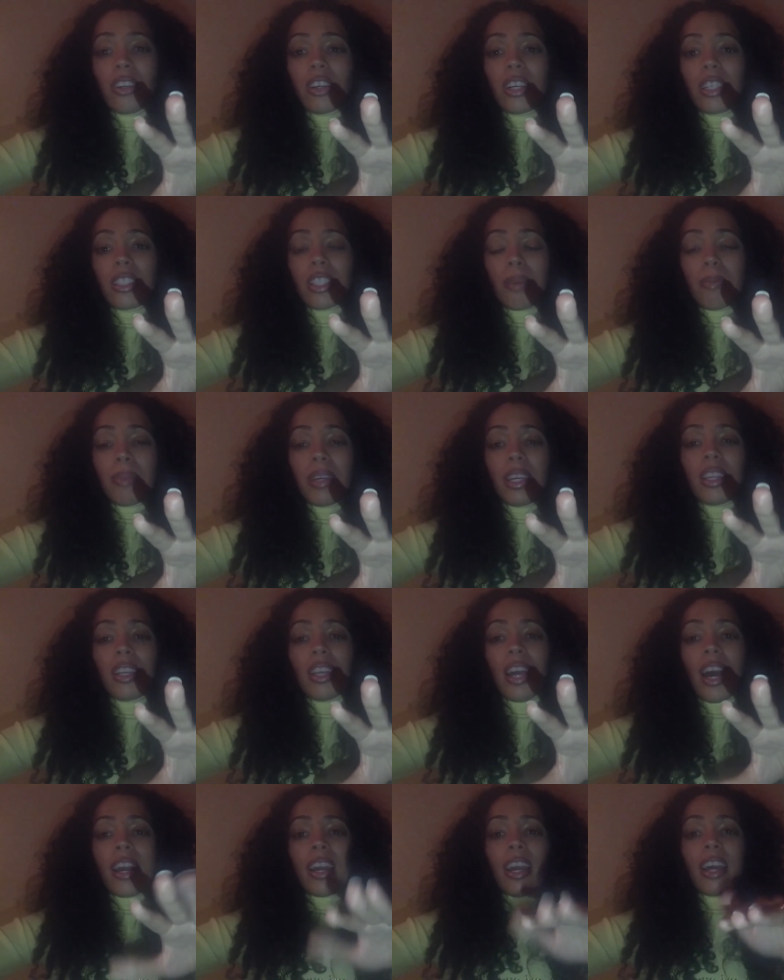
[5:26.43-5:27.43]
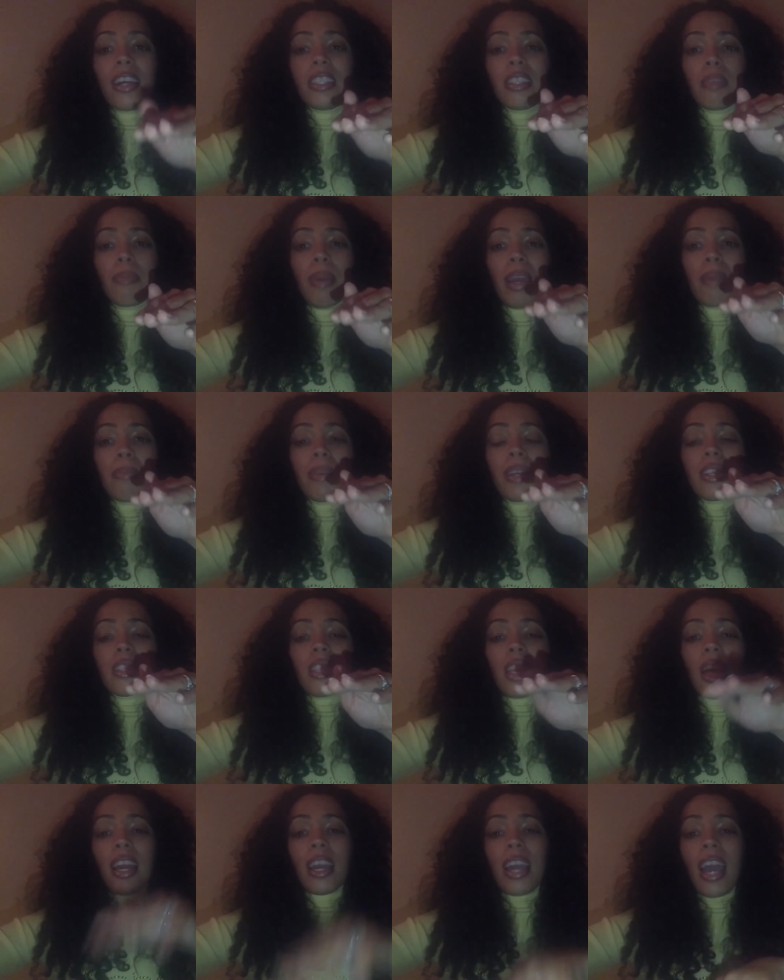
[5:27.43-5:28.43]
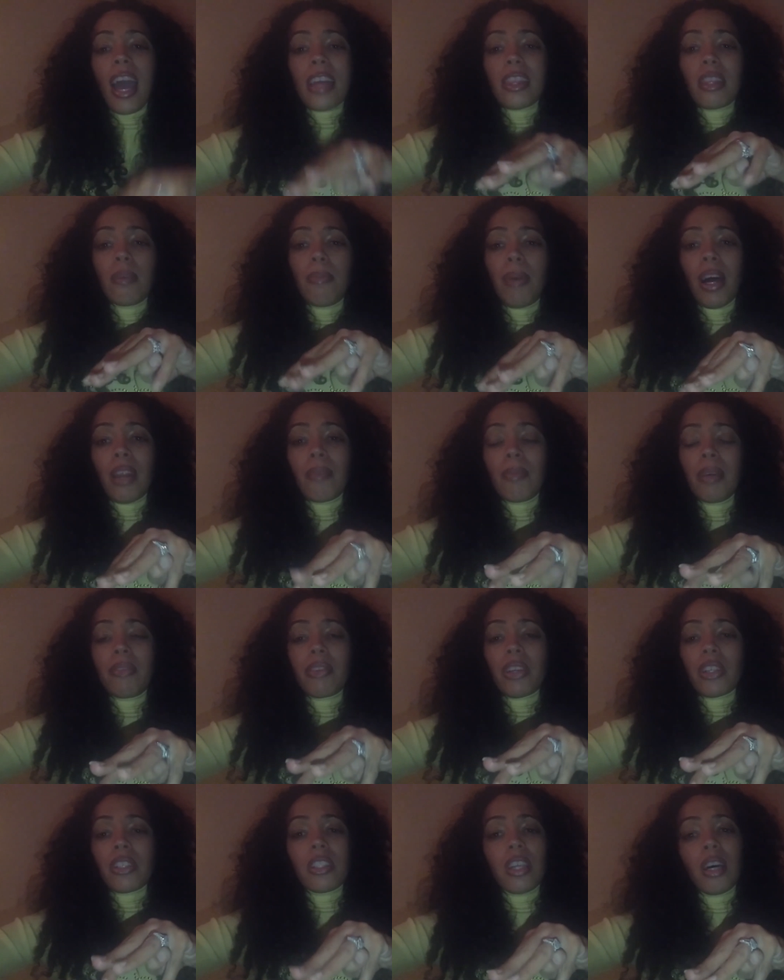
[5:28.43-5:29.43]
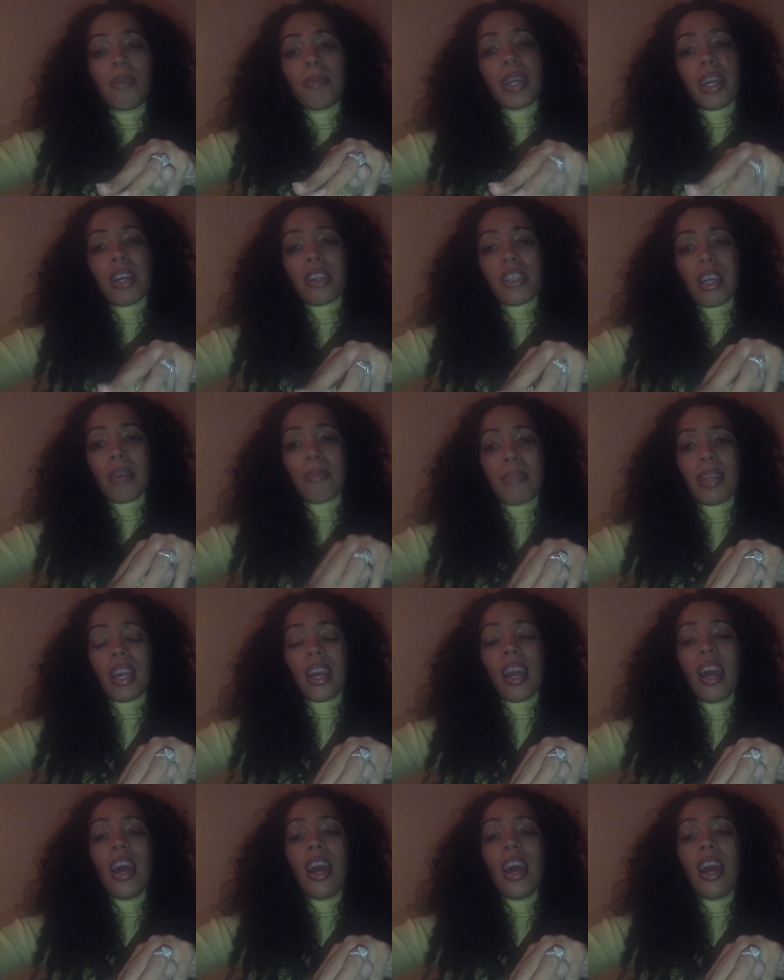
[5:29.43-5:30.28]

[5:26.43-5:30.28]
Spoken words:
Because I mean, I guess the baby is like at the bottom of your stomach or something.